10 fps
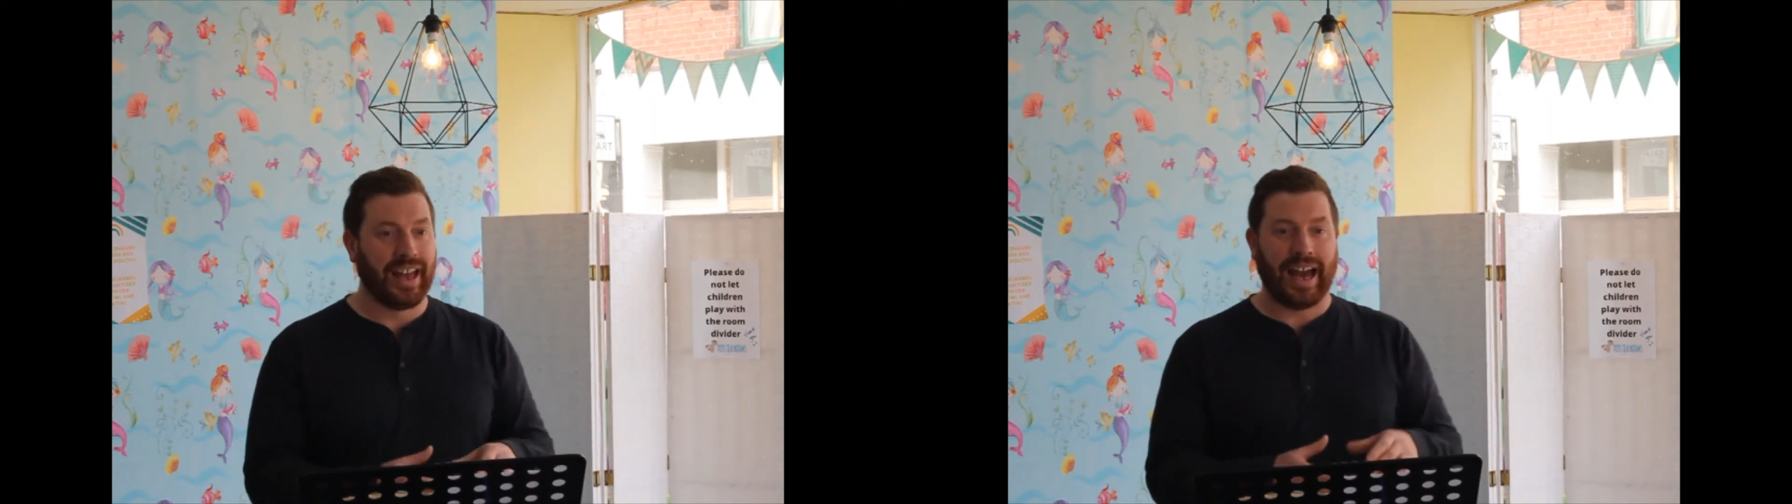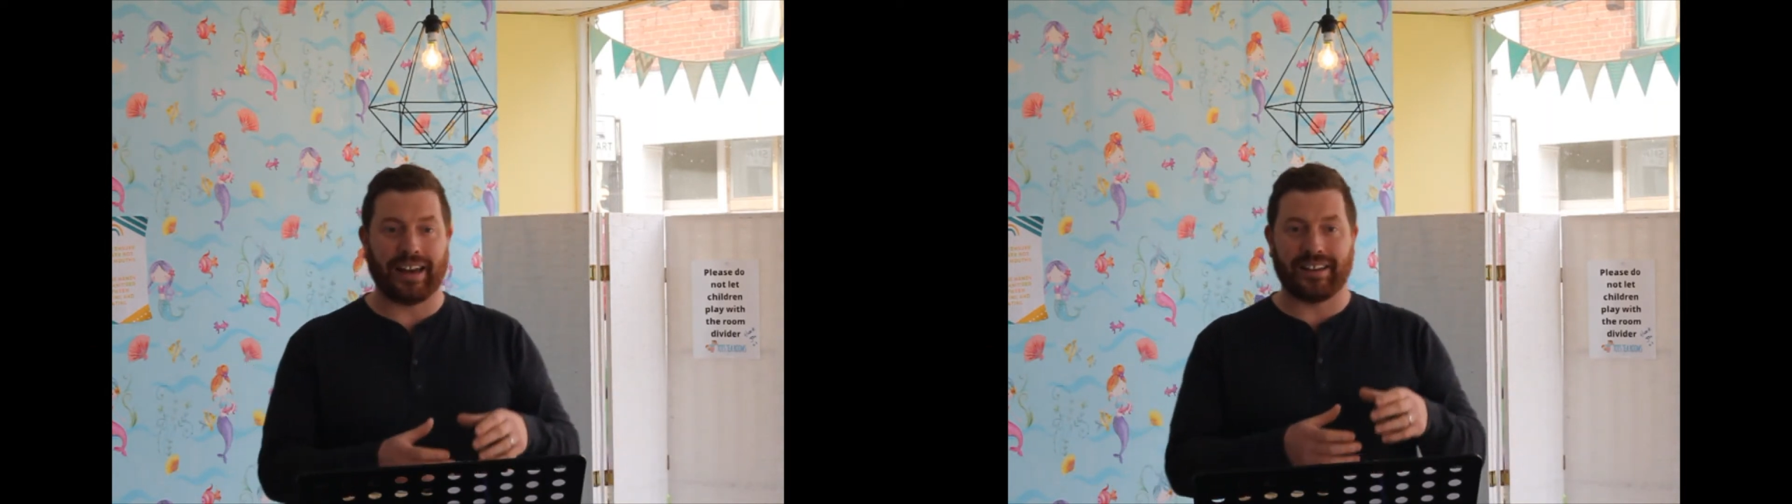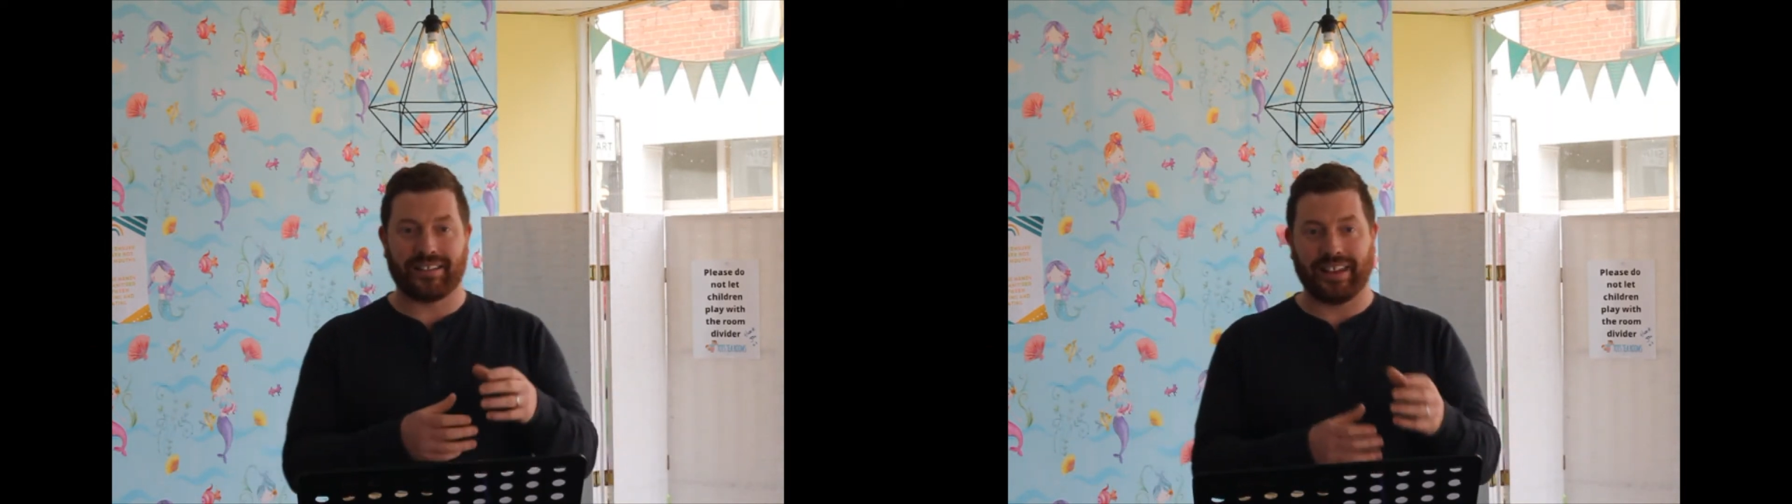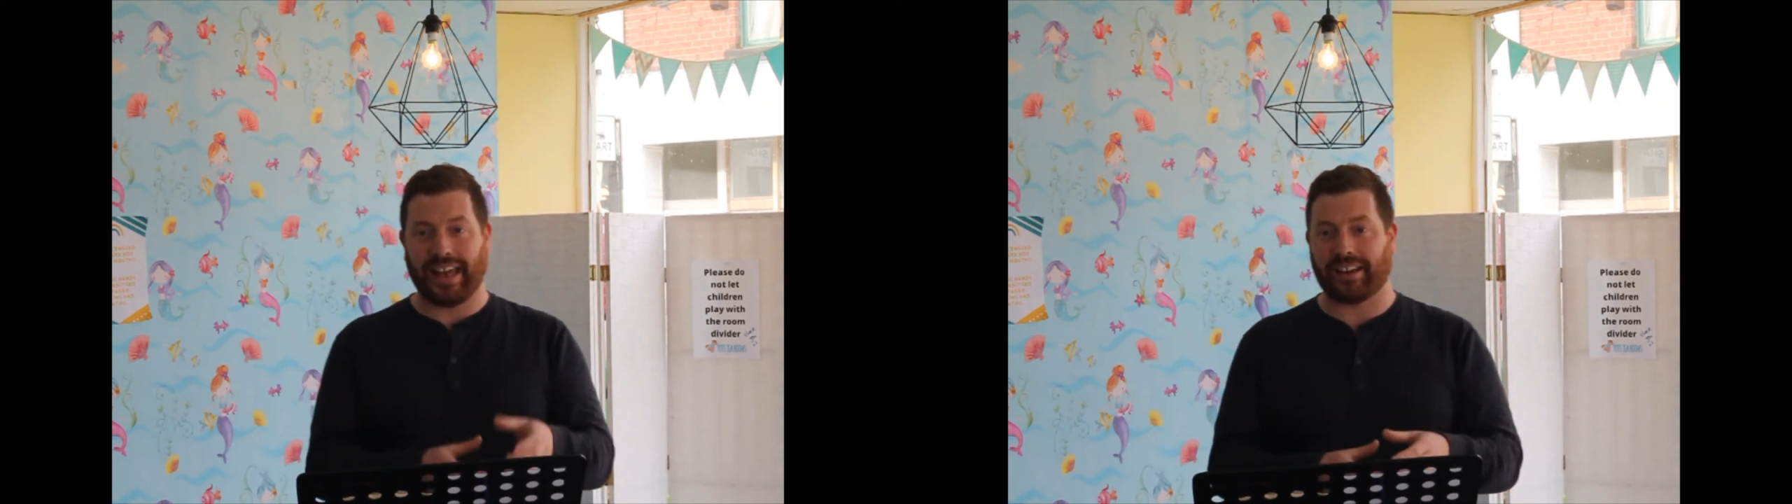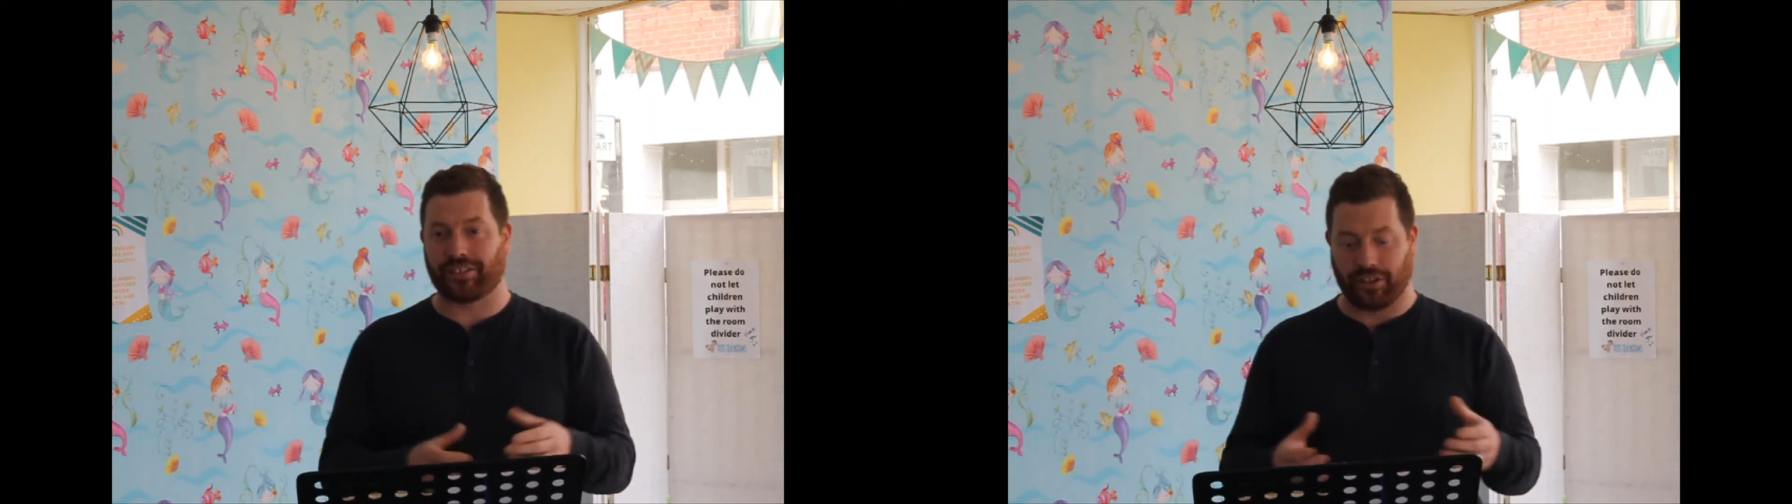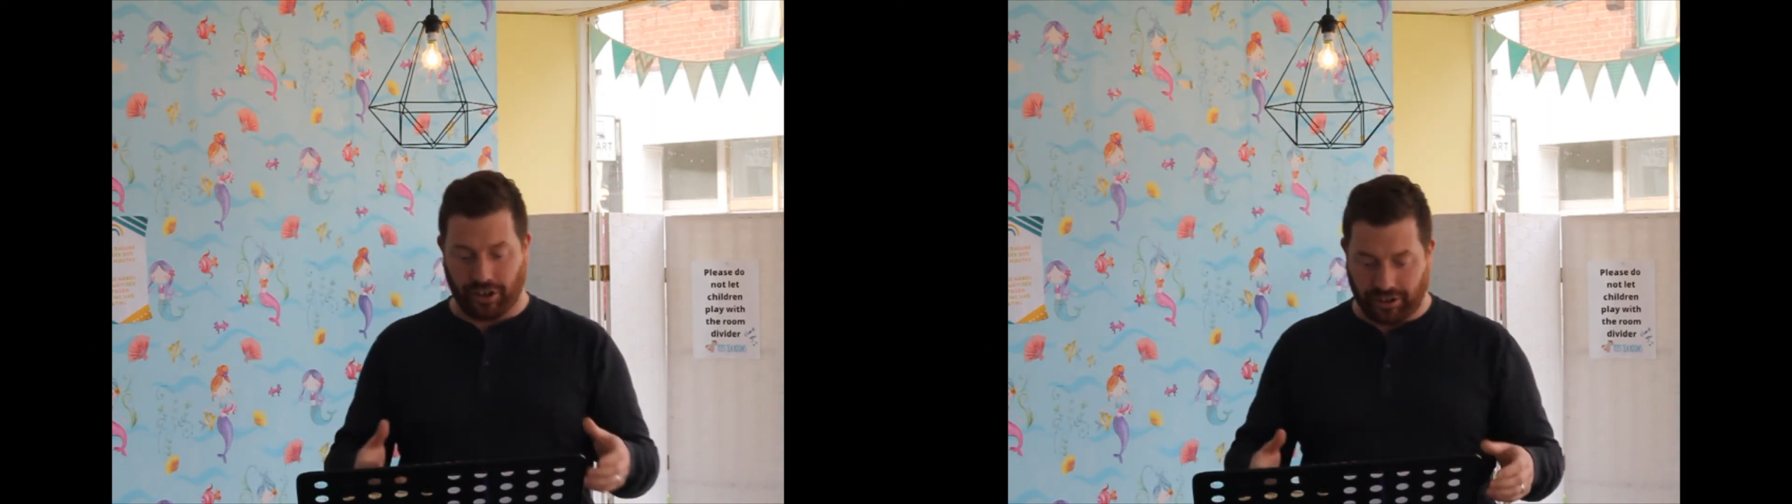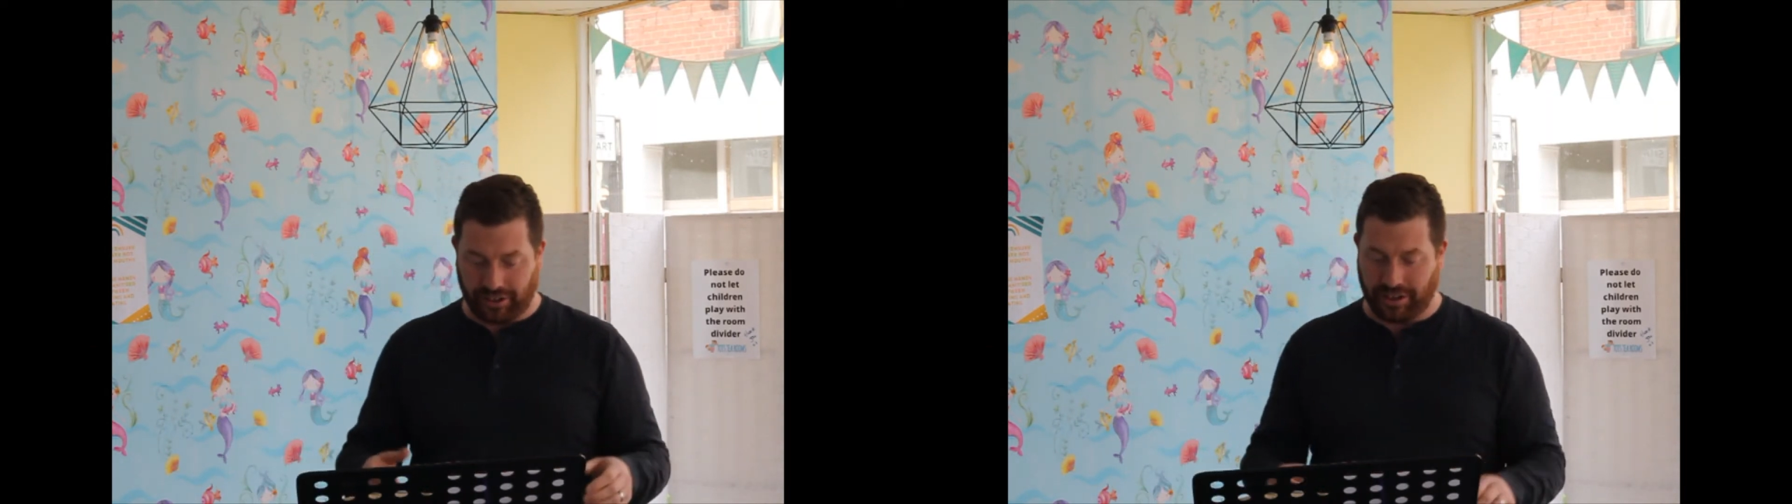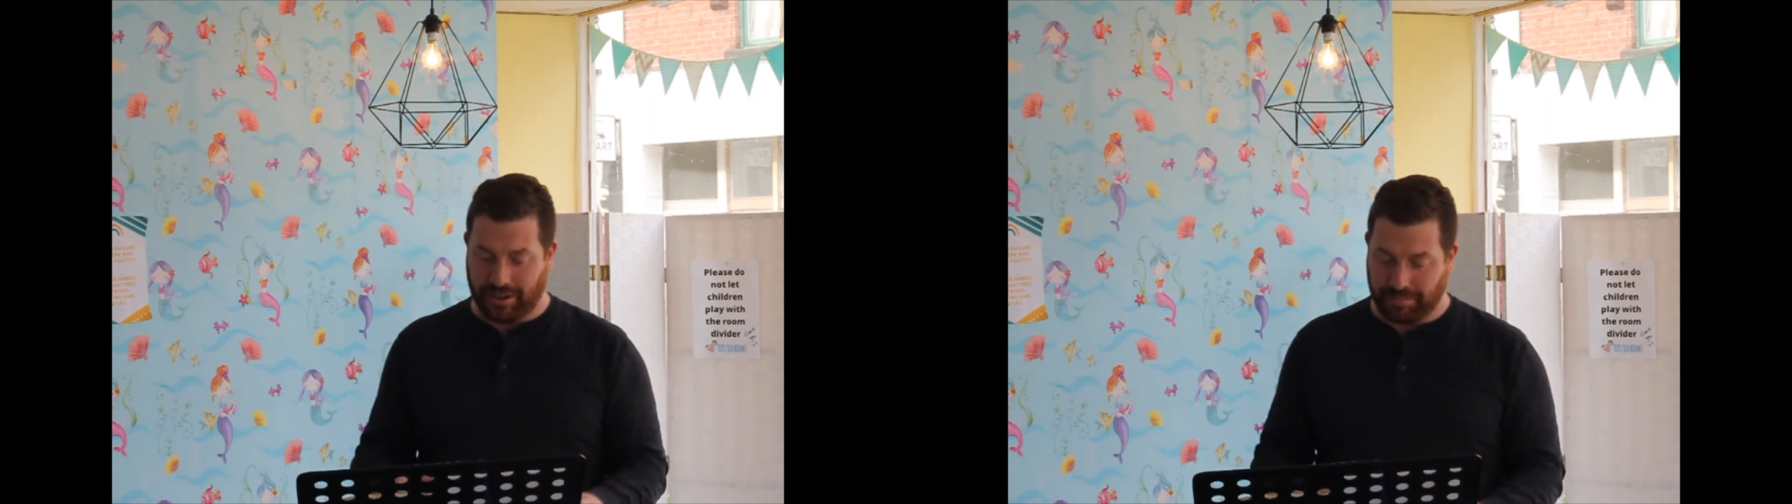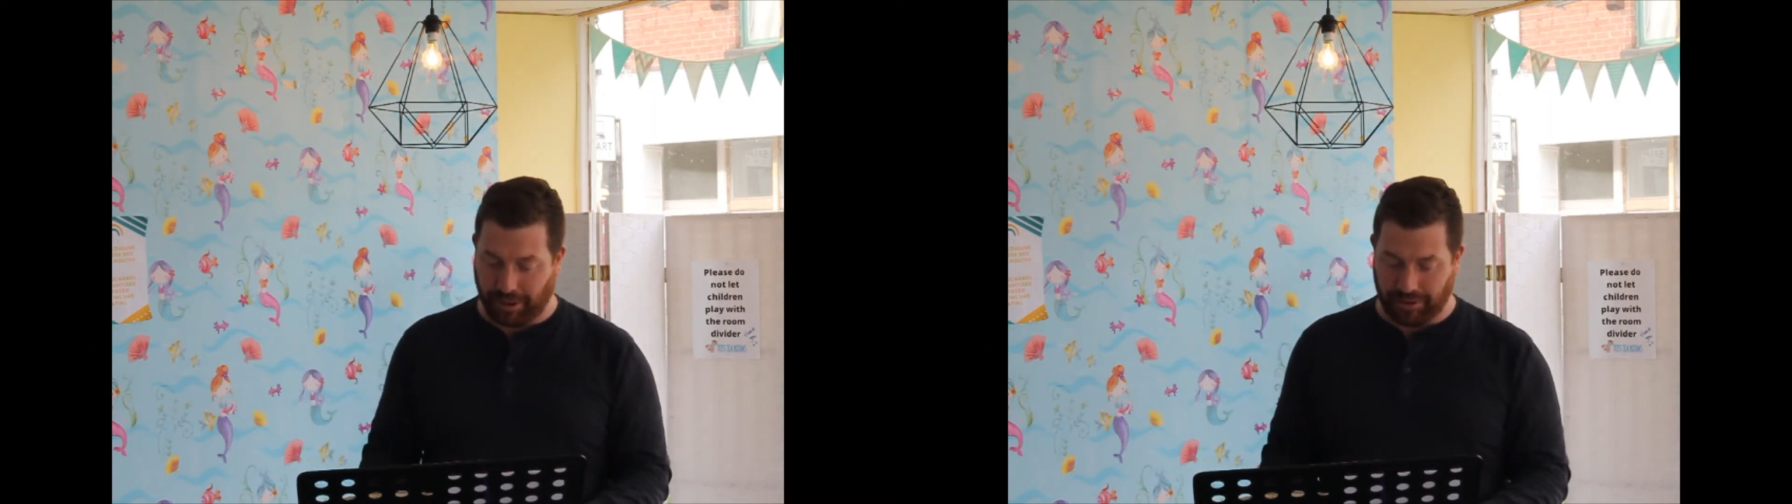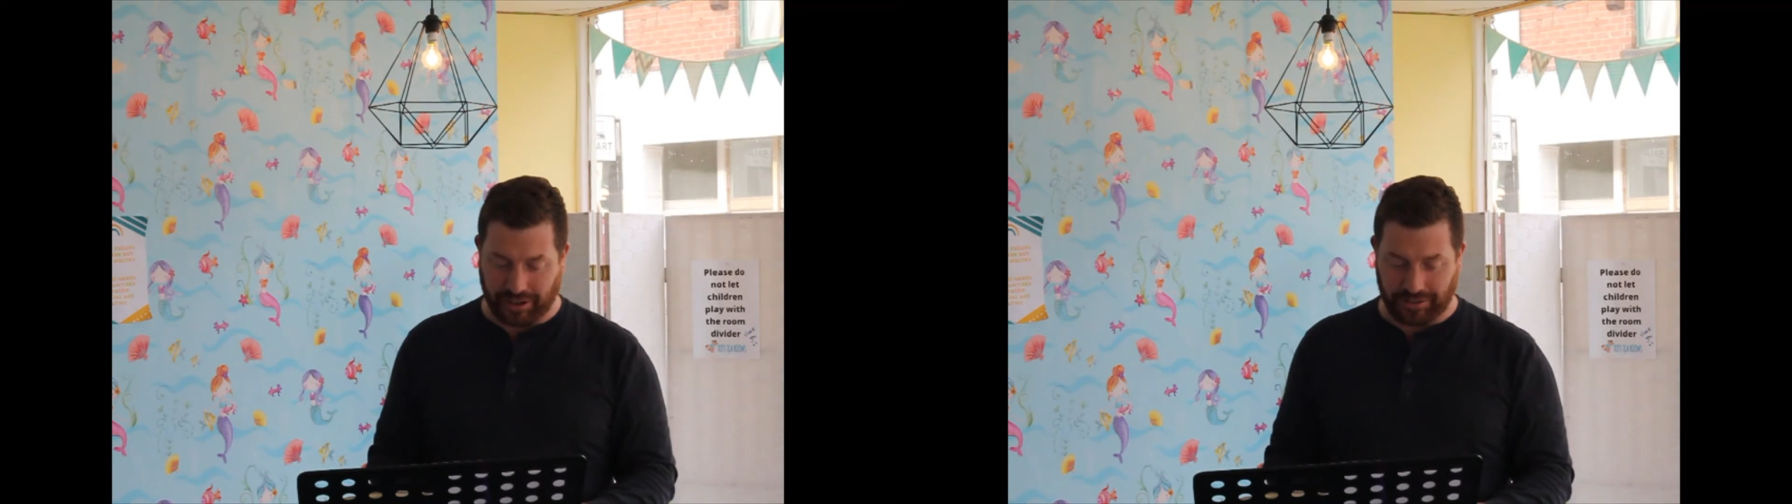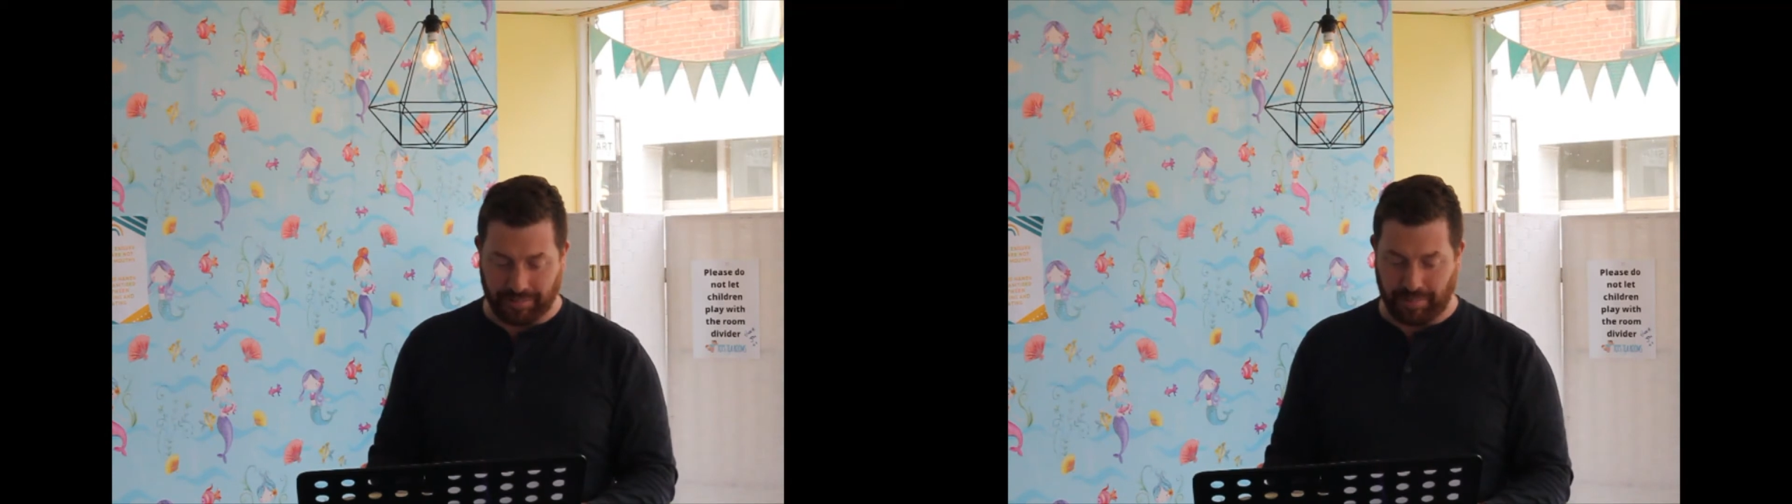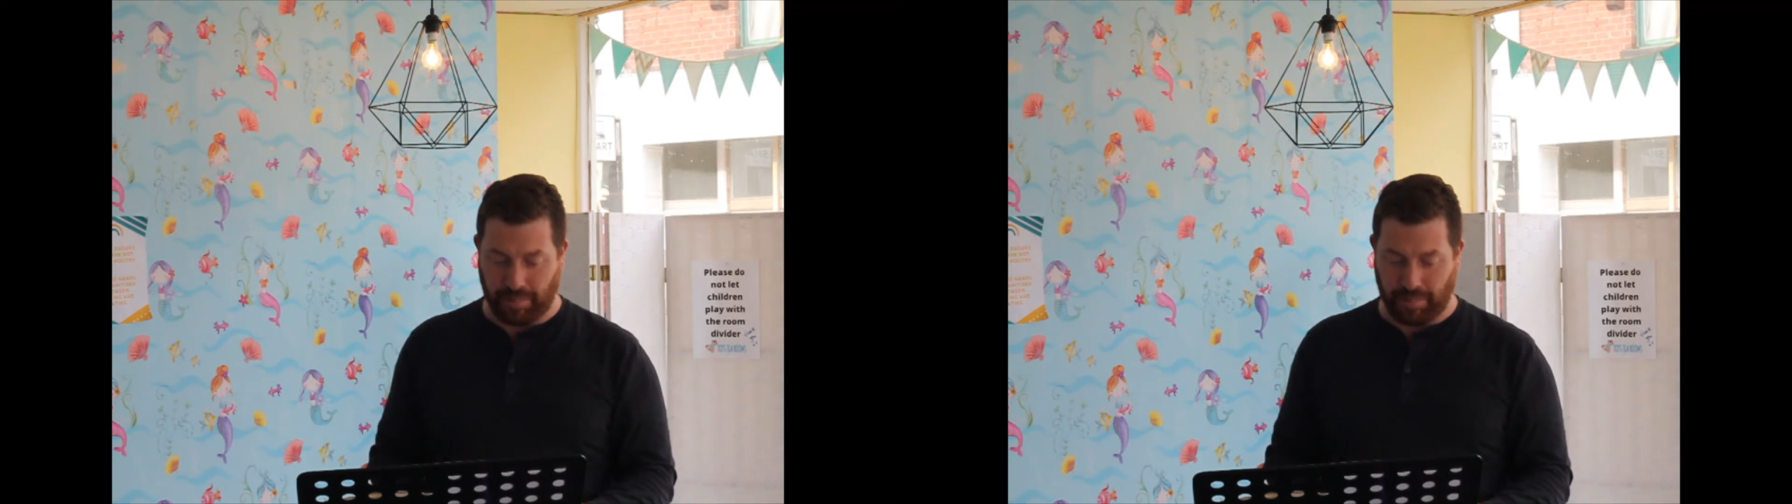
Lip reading: had his legs unbroken.